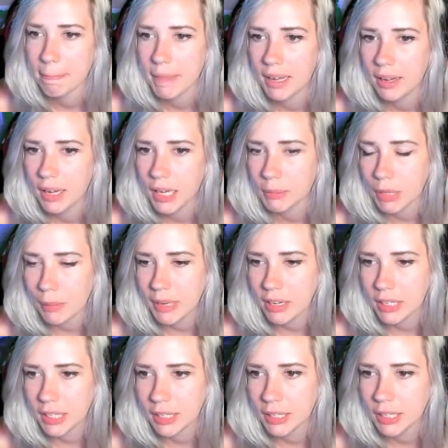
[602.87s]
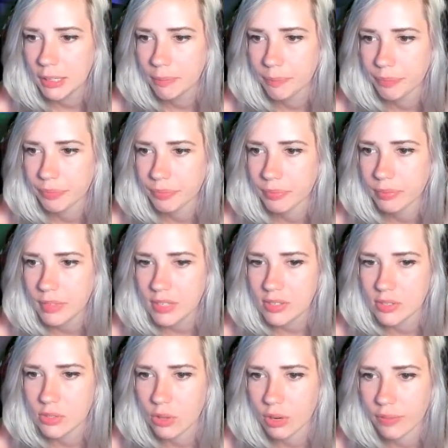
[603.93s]
Come down here. This is
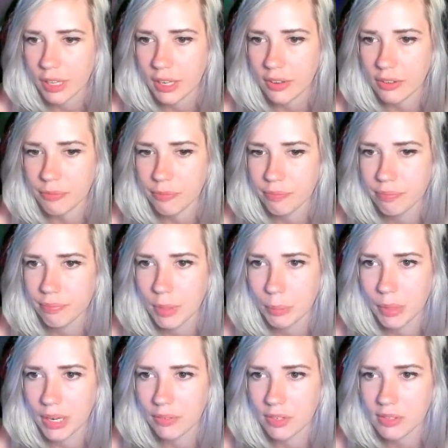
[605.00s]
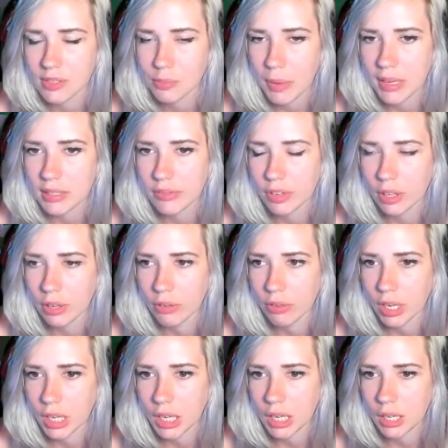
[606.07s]
sort of like a bit of a space filler,
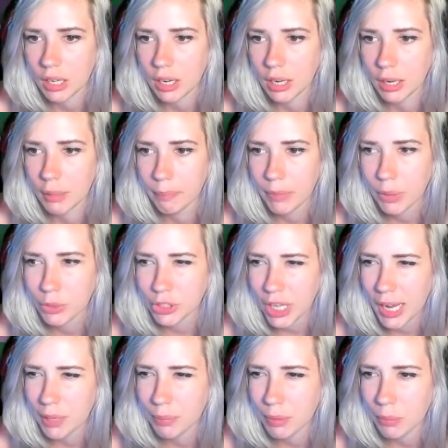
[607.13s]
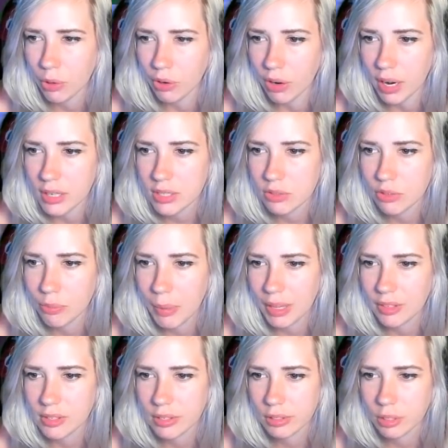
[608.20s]
really. I wish I had a bit more grass to have made
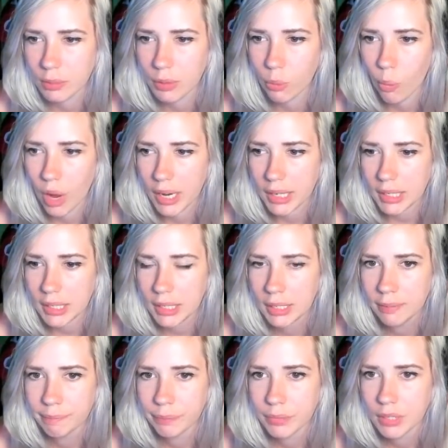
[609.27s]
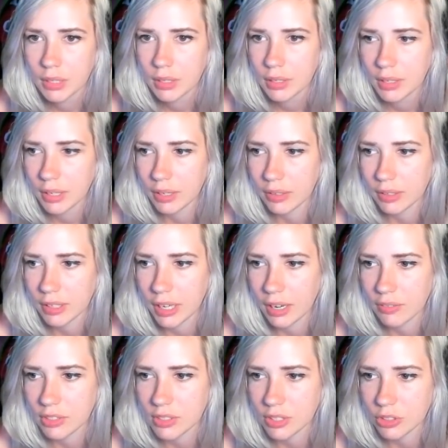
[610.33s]
this a little bit wider here. And yeah,
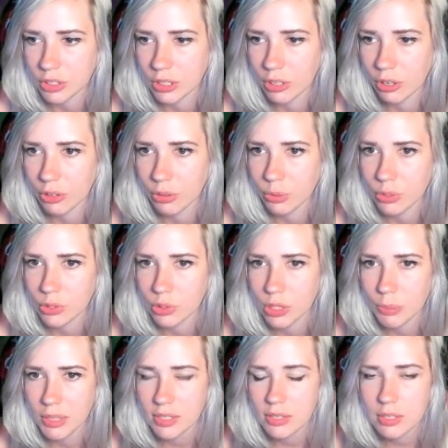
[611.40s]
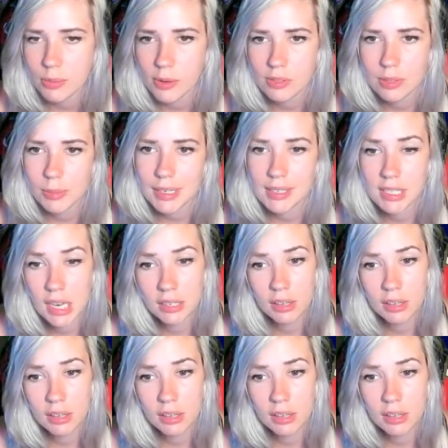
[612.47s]
I've intentionally not grown this tree, but this is supposed to be a Zen